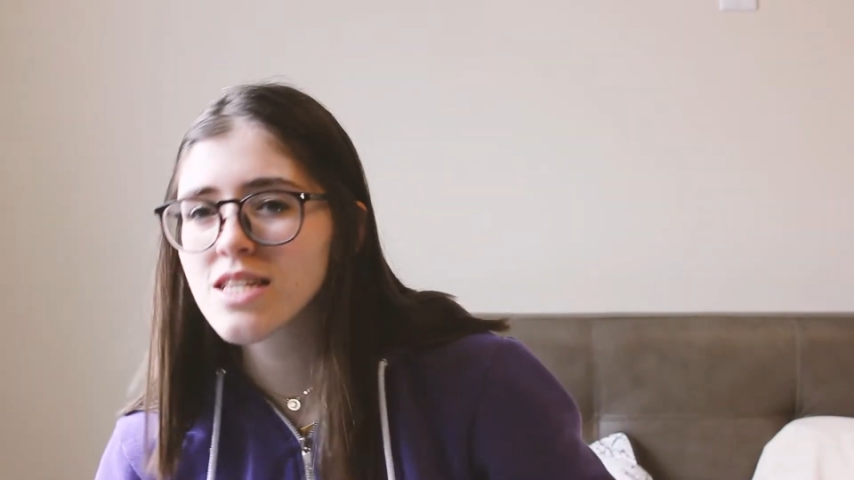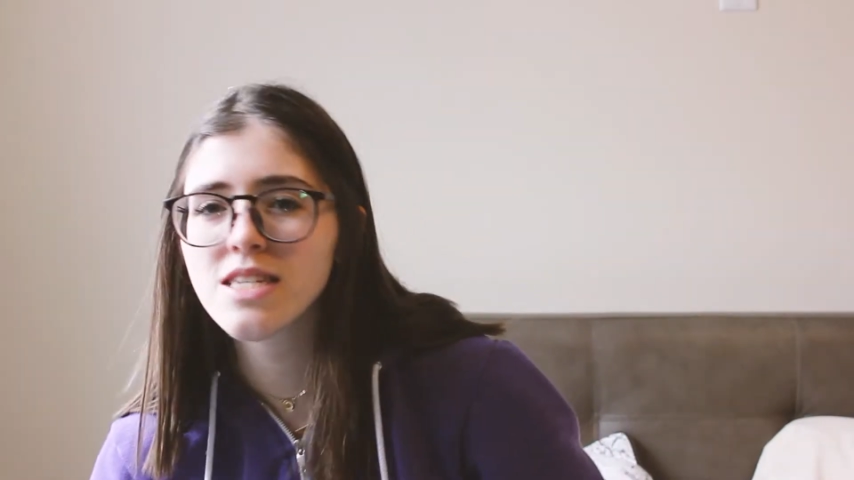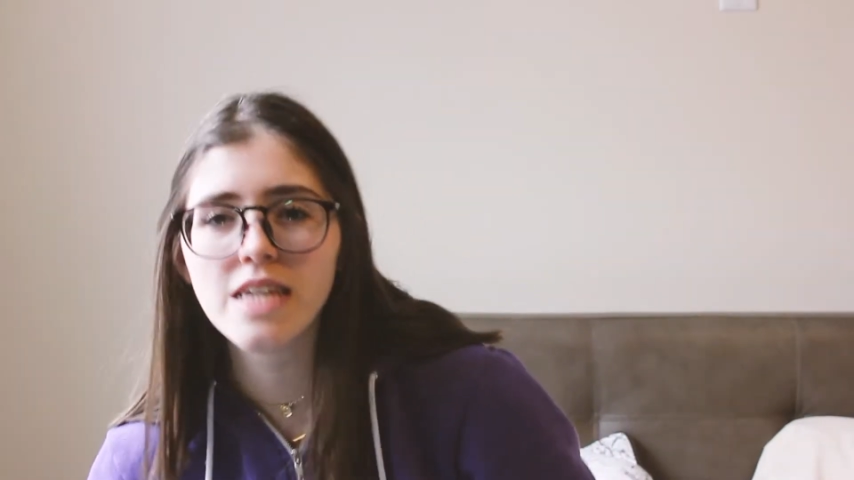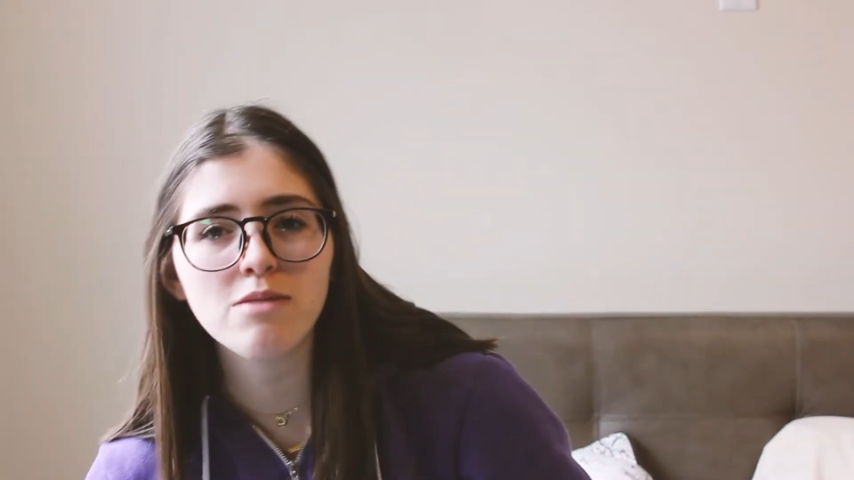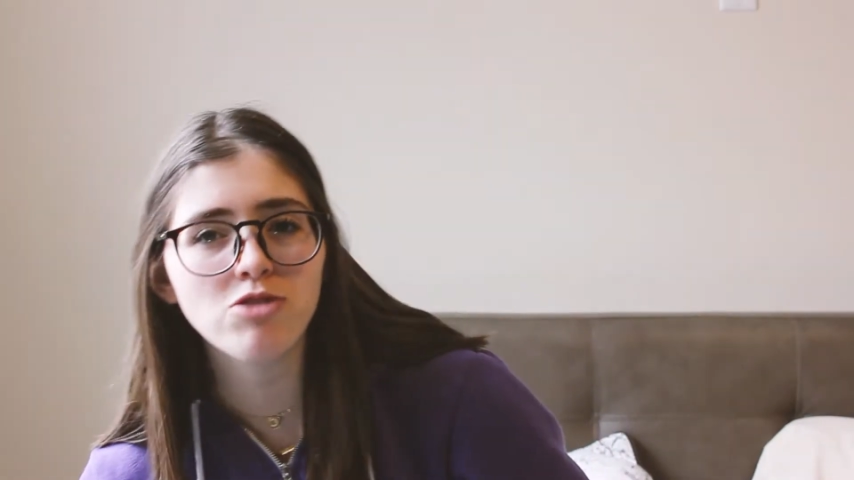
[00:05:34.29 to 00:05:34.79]

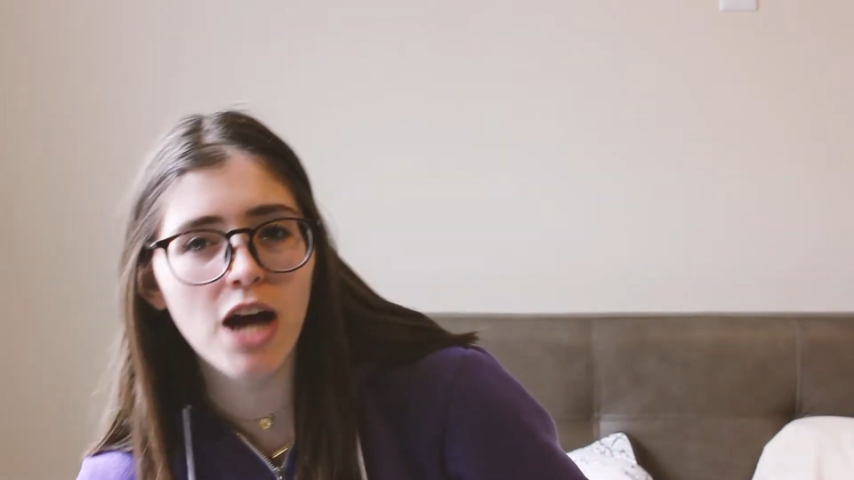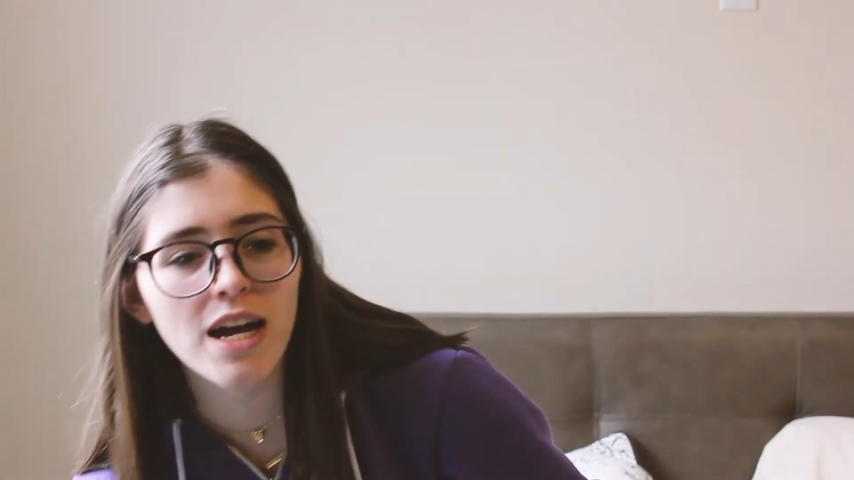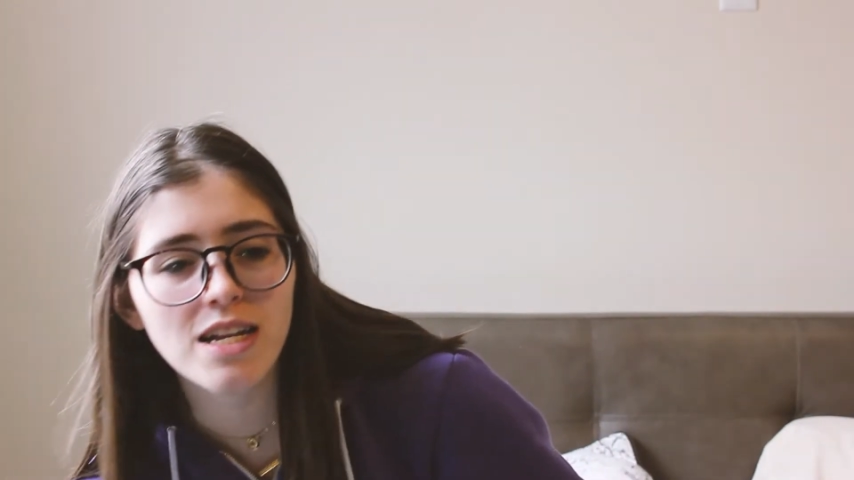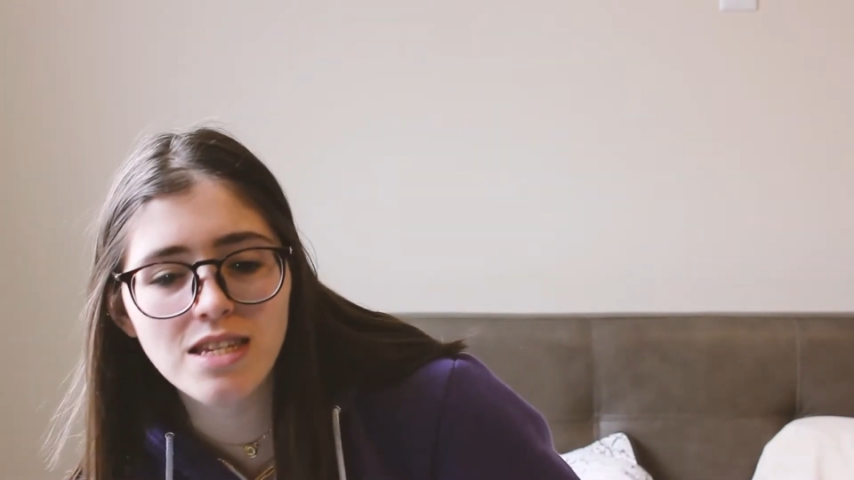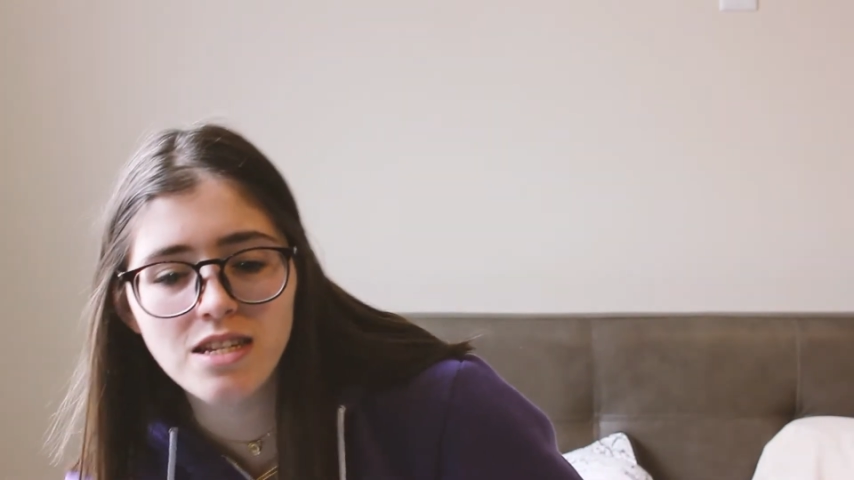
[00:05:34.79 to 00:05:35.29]
same
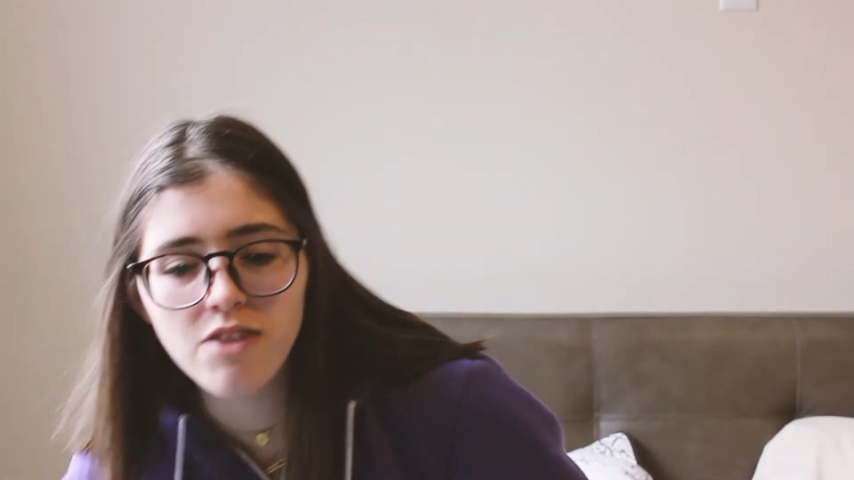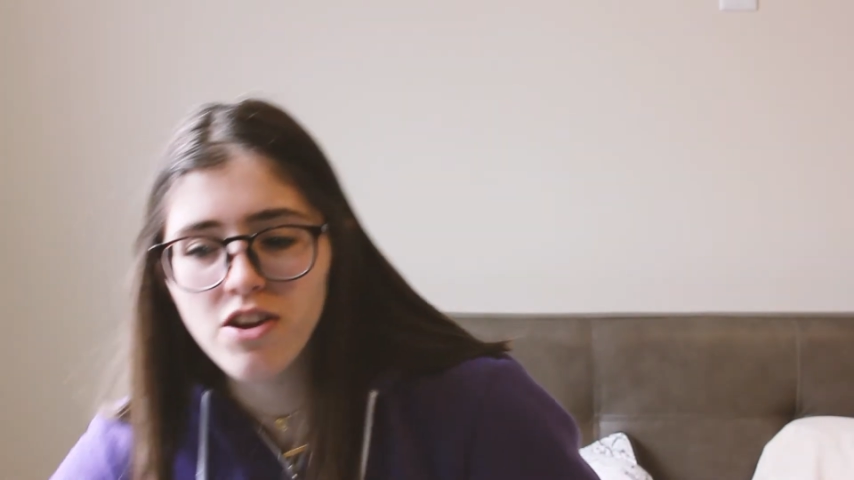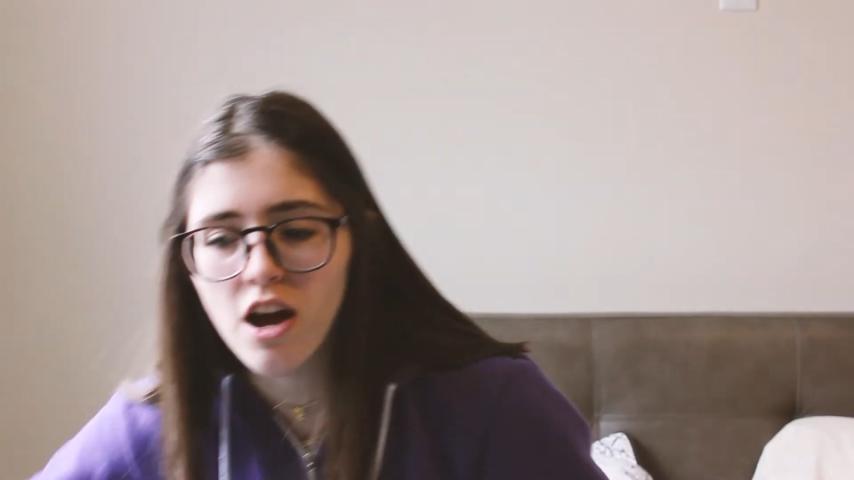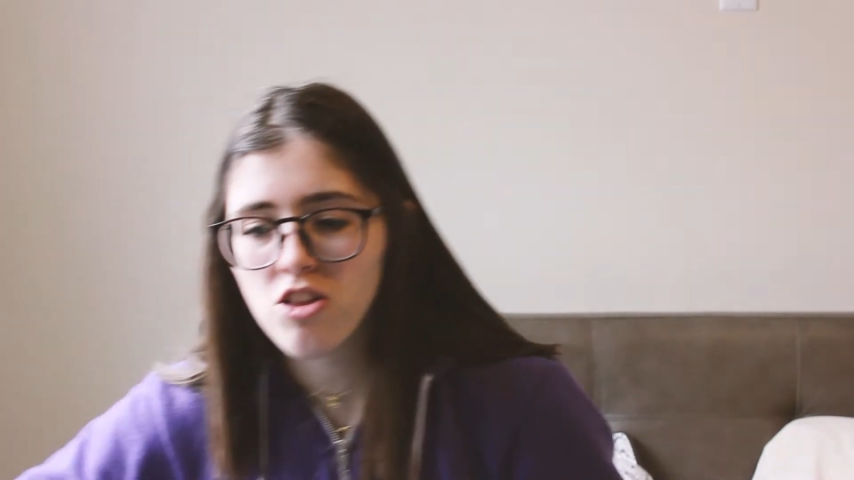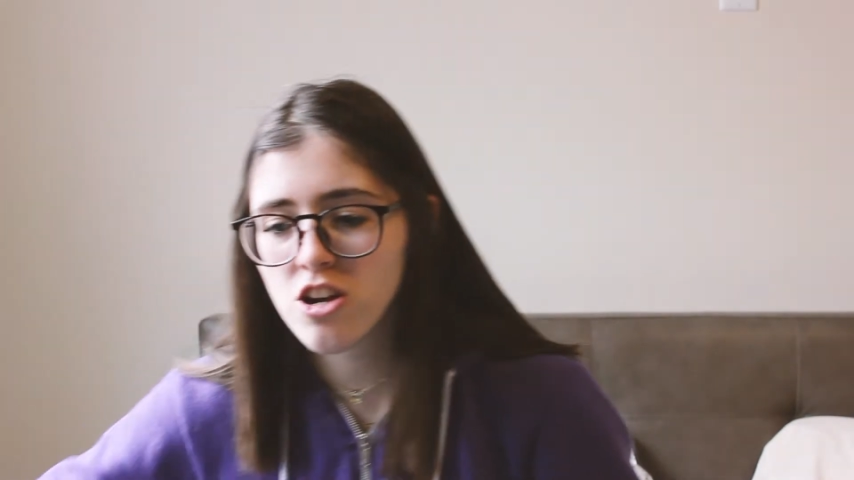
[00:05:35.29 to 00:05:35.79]
jackets in
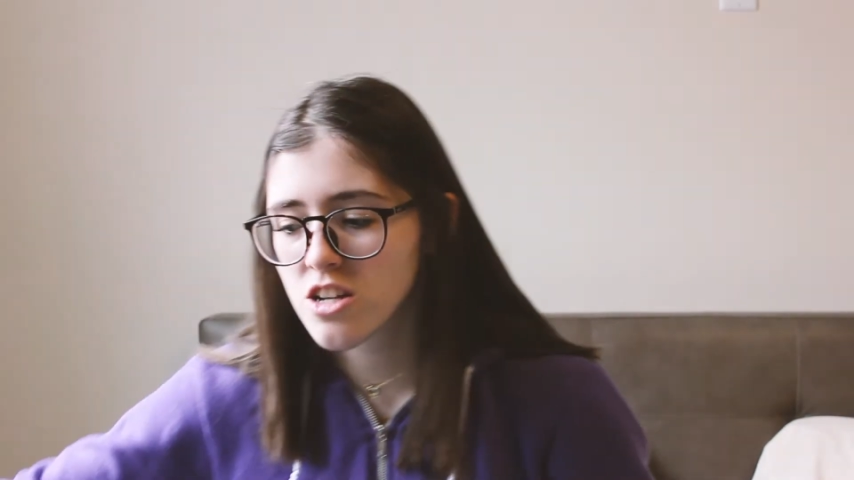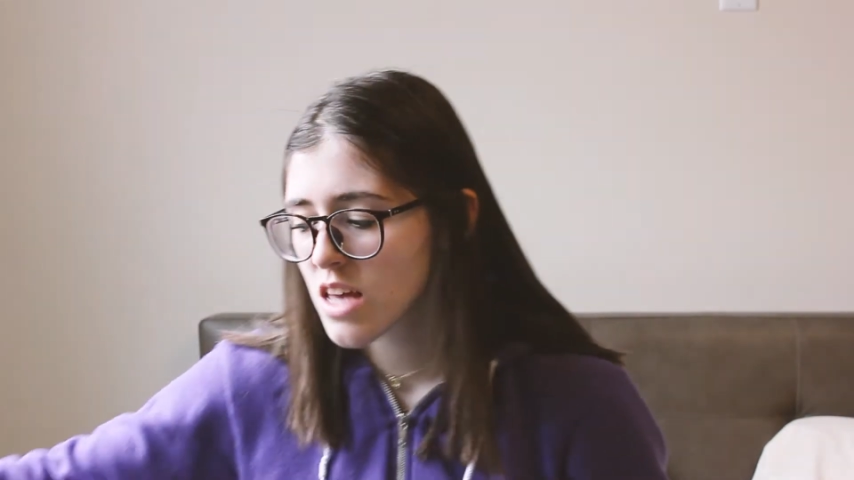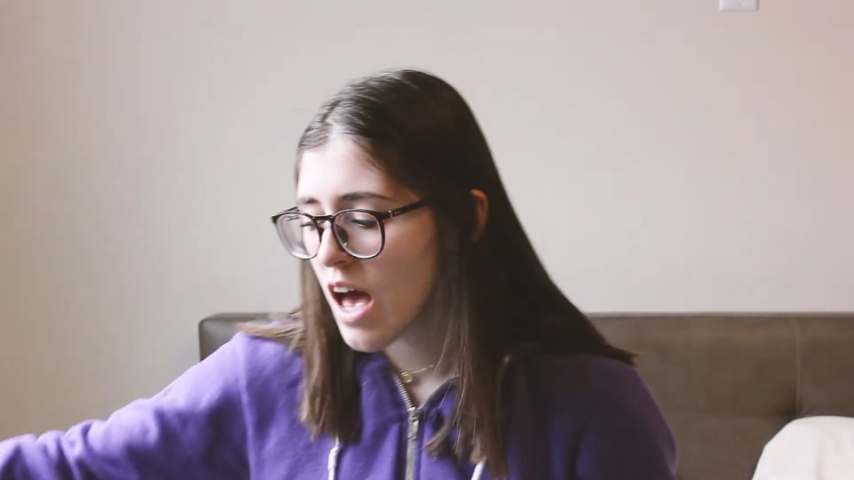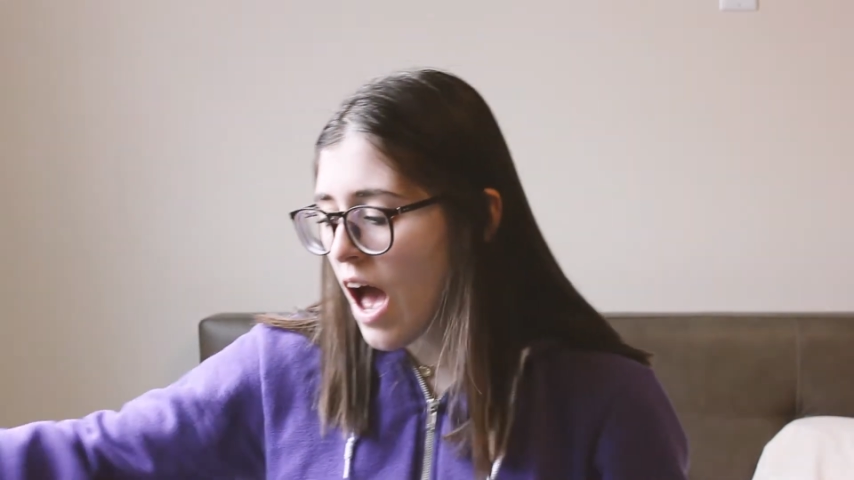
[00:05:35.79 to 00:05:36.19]
different colors.